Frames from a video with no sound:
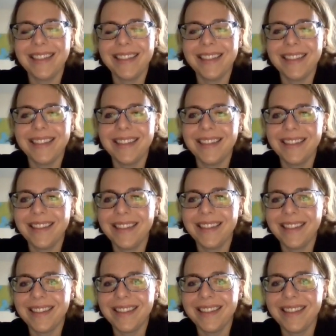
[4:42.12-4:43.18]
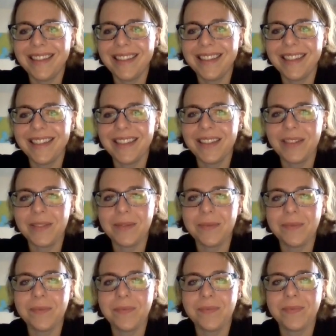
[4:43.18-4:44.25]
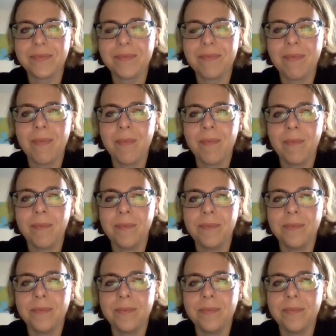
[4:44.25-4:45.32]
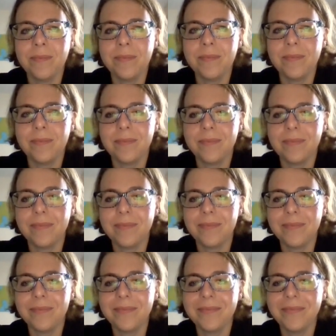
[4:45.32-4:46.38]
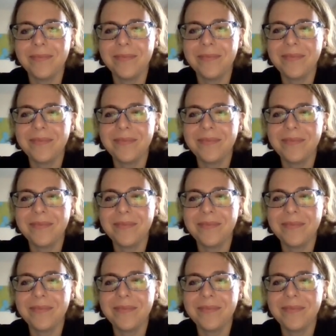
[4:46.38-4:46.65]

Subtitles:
No words are spoken by the person on screen.